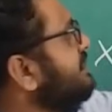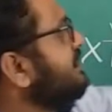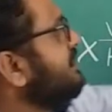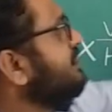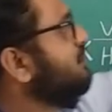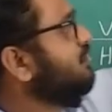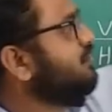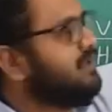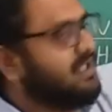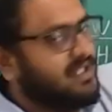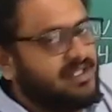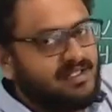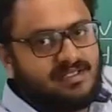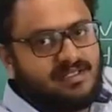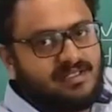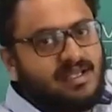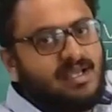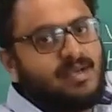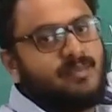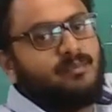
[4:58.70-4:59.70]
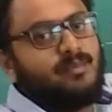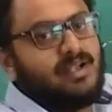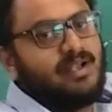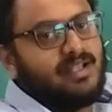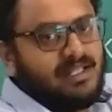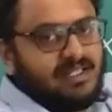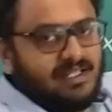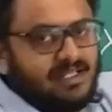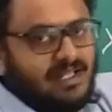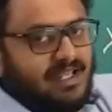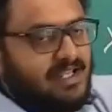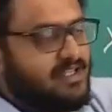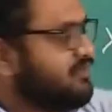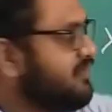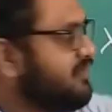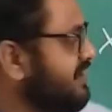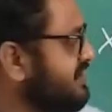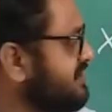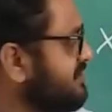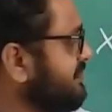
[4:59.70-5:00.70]
the true length, but inclined
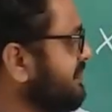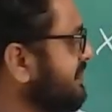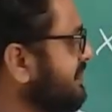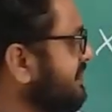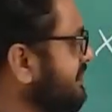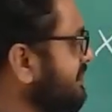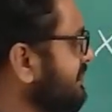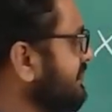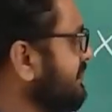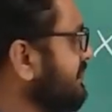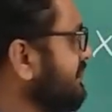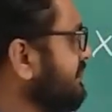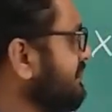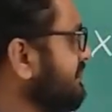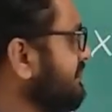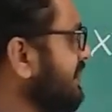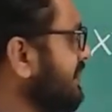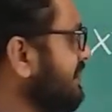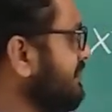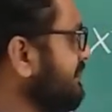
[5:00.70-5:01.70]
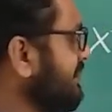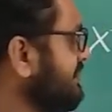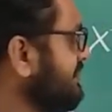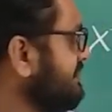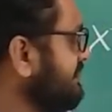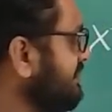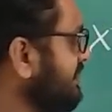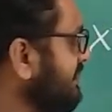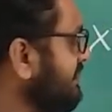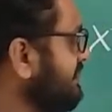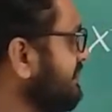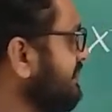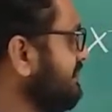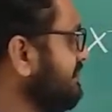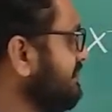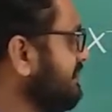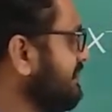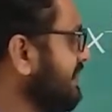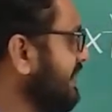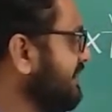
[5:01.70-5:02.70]
to H P, that means
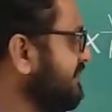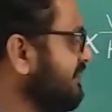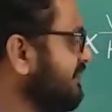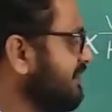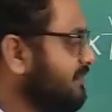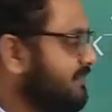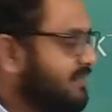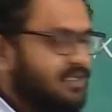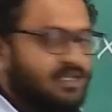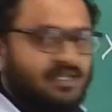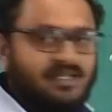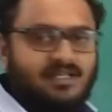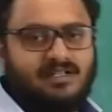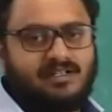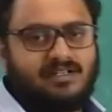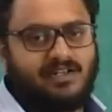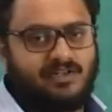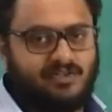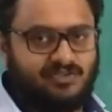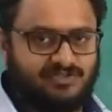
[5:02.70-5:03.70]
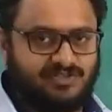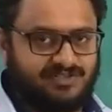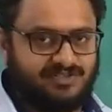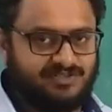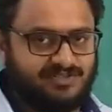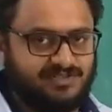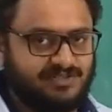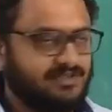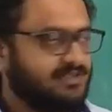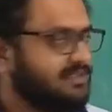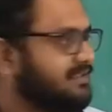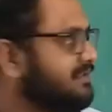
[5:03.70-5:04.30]
their length will be reduces.